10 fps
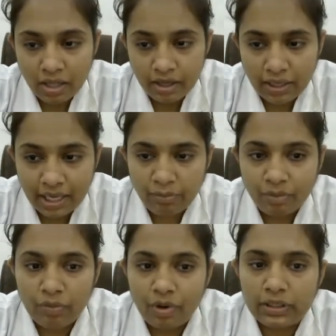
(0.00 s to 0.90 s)

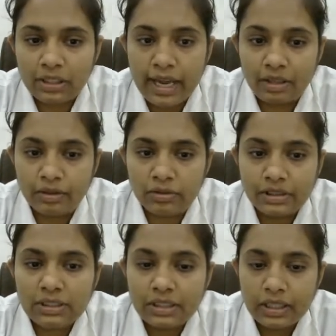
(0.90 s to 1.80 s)
name for the
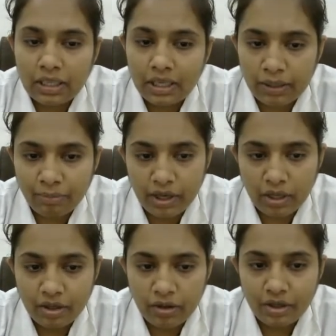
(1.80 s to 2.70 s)
diagnosis
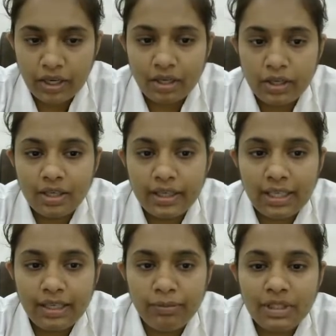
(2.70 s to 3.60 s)
label. Okay,
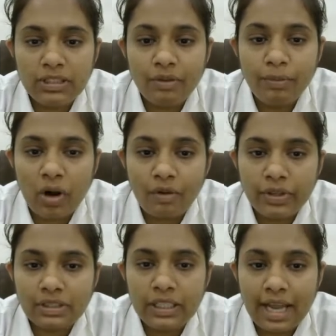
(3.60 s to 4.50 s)
it means the
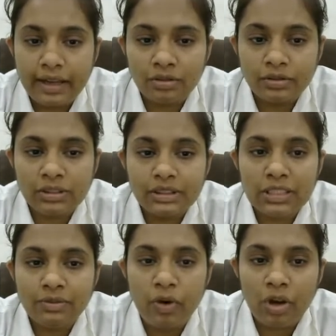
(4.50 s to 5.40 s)
professional diagnosis
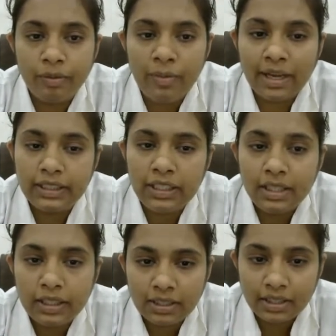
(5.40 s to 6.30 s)
is followed by the
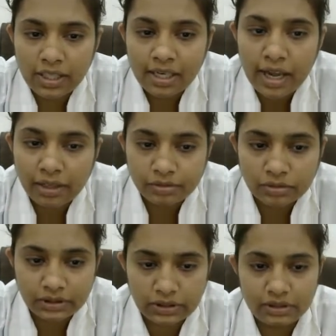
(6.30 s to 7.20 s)
Nanda
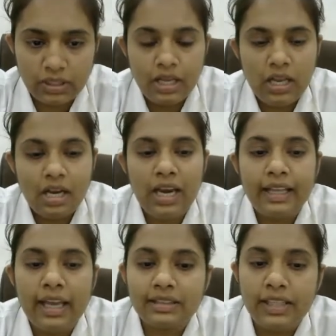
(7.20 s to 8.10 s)
diagnosis.
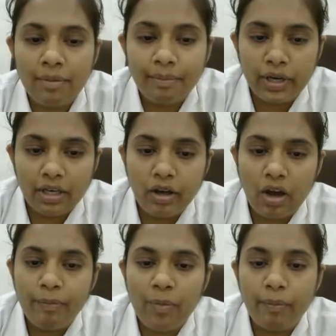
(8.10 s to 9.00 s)
Like example,
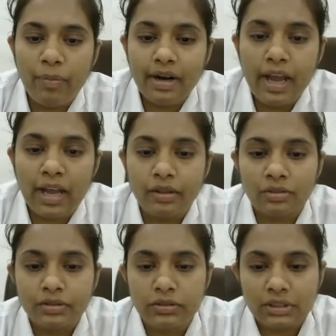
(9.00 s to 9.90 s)
a proper
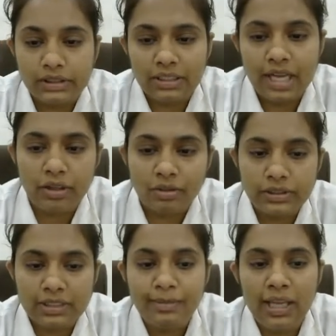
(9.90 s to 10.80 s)
nursing
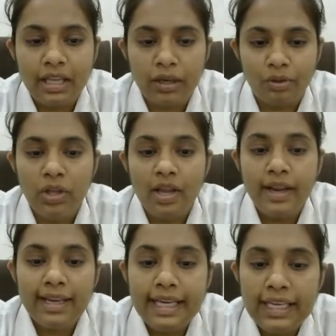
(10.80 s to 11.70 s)
diagnosis may
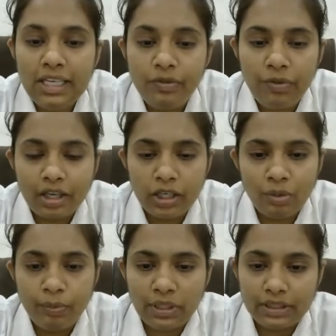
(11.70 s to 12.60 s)
include
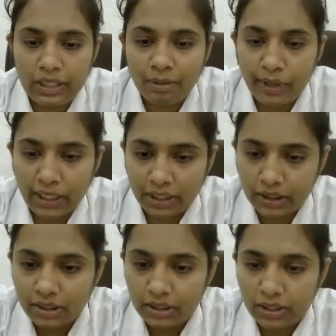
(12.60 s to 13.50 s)
ineffective breathing
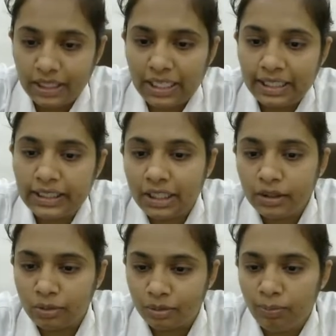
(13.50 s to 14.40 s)
pattern
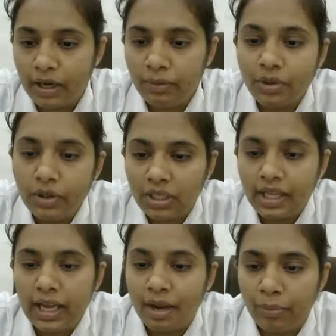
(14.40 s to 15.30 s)
related to
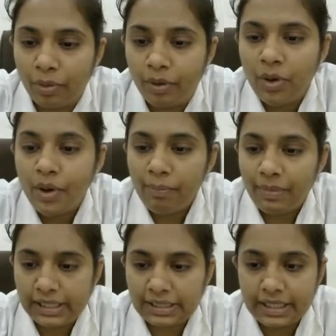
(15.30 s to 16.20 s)
pulmonary
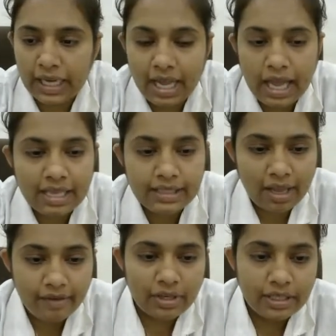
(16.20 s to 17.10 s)
hypoplasia as
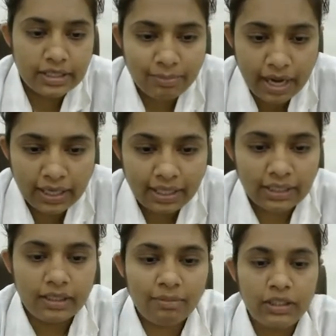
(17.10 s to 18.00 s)
evidenced by
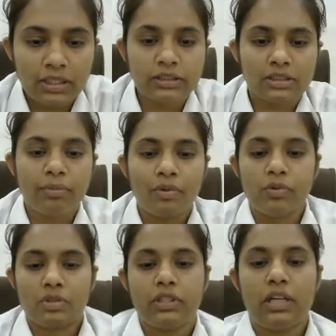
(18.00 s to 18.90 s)
intermittent
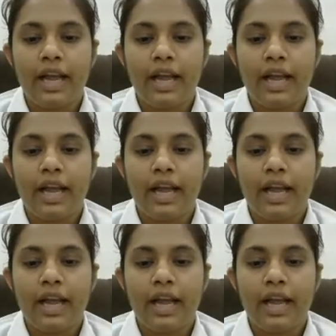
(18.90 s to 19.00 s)
subcostal